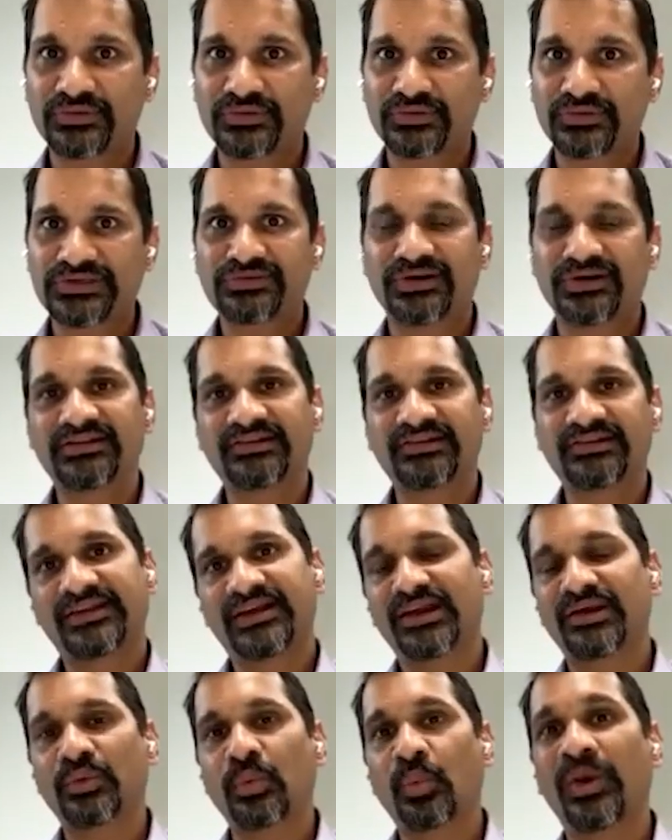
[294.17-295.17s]
You need to
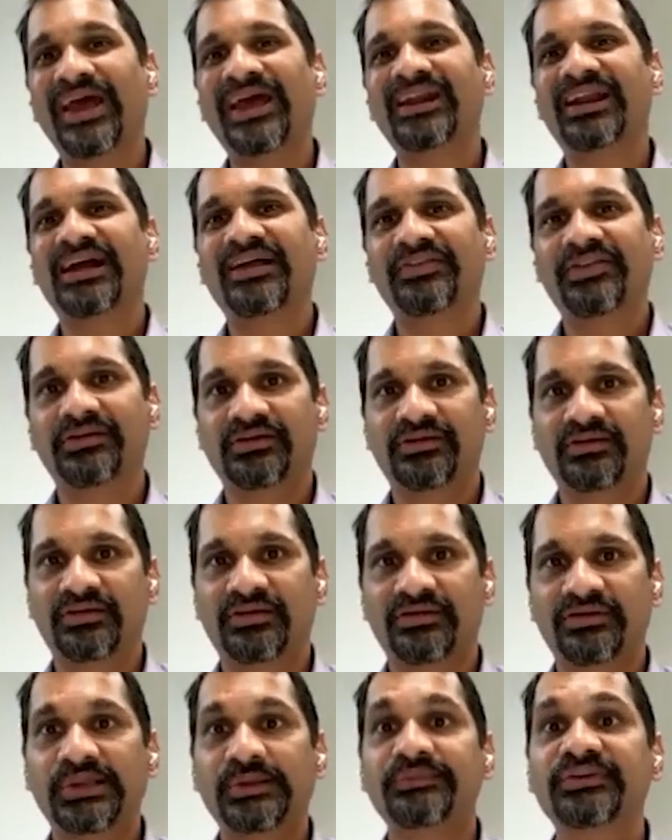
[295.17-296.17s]
understand where are the
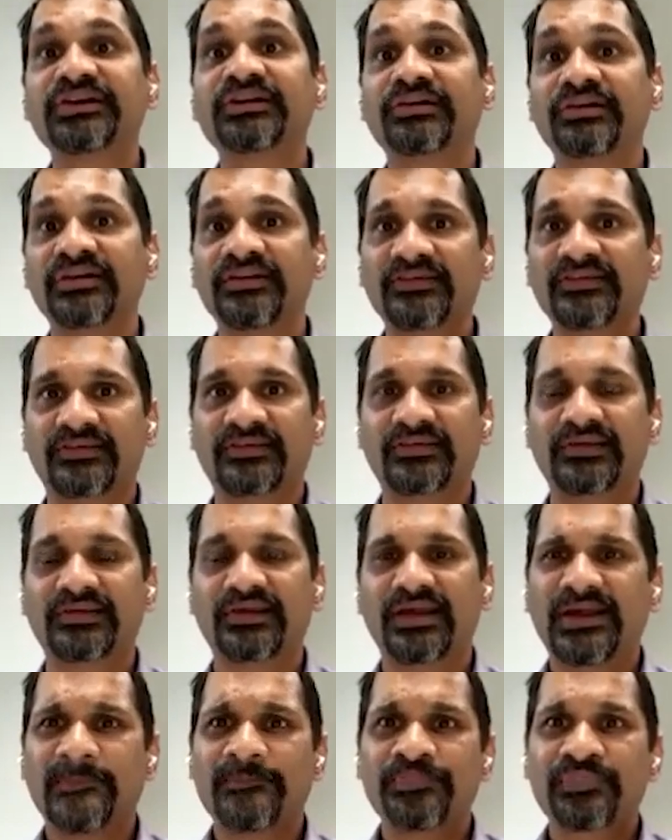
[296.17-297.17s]
relevant risks,
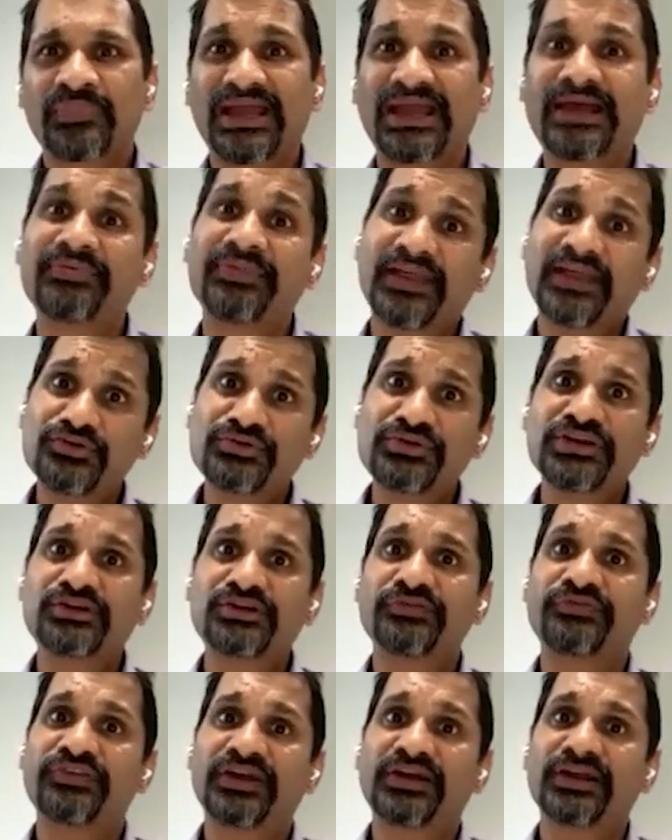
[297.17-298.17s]
and then you need
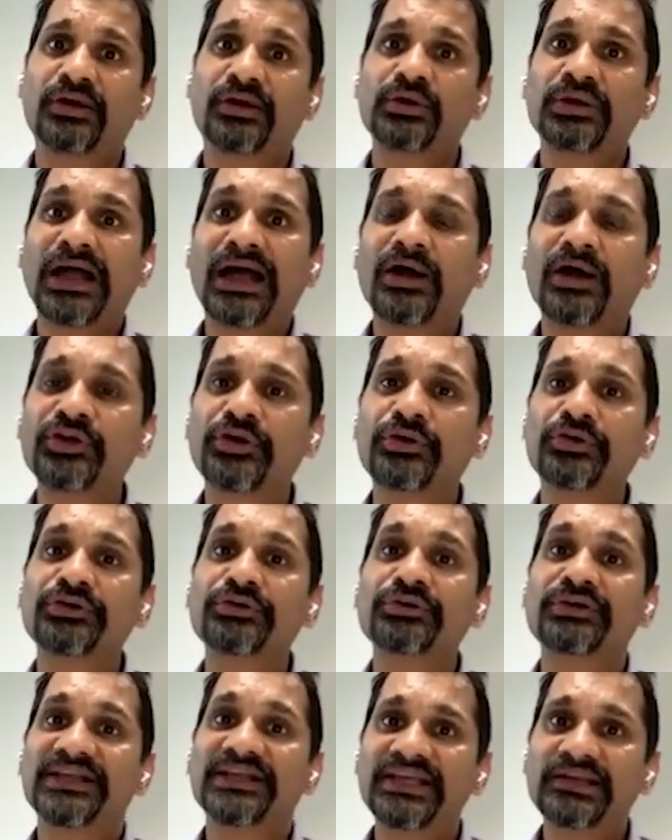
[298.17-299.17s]
to figure out how you're going
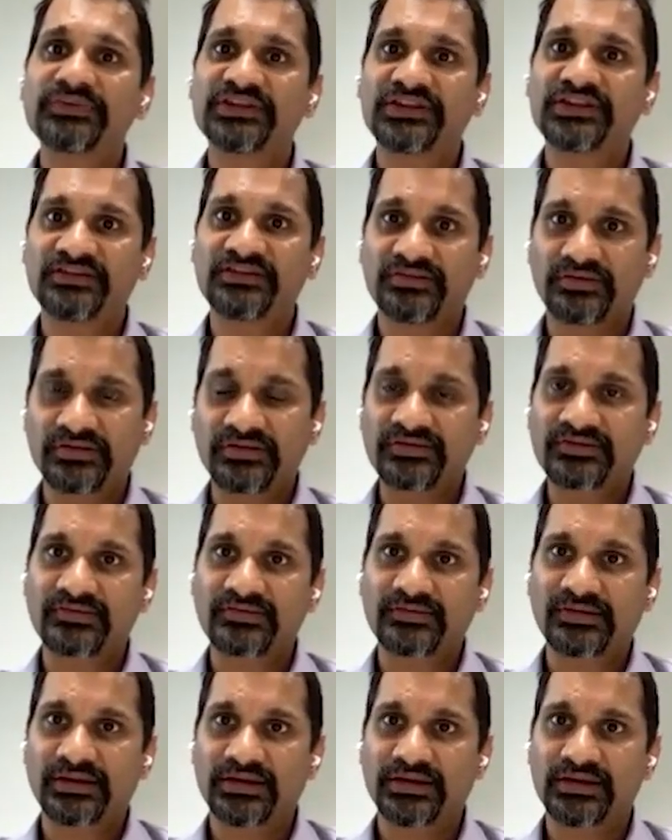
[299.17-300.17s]
to deal with these
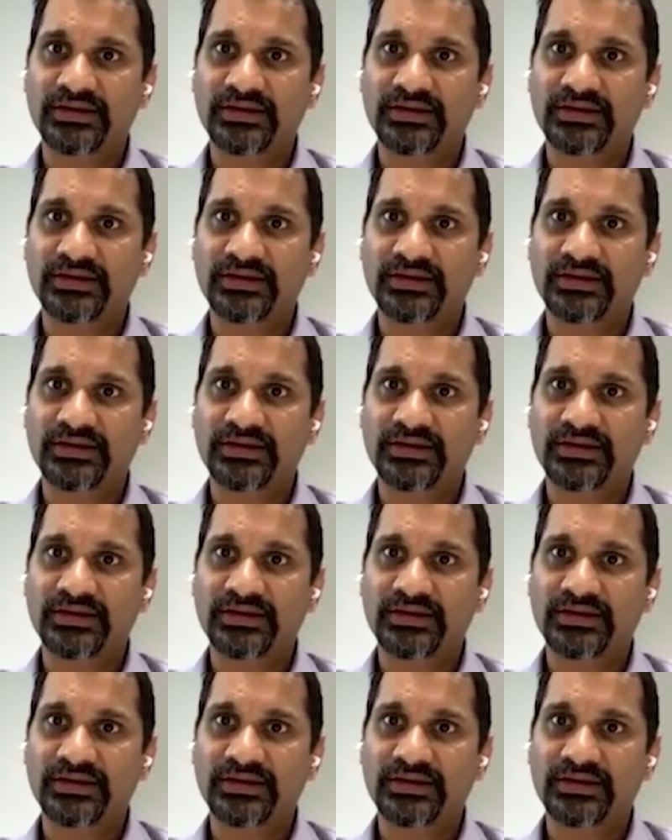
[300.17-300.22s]
risks.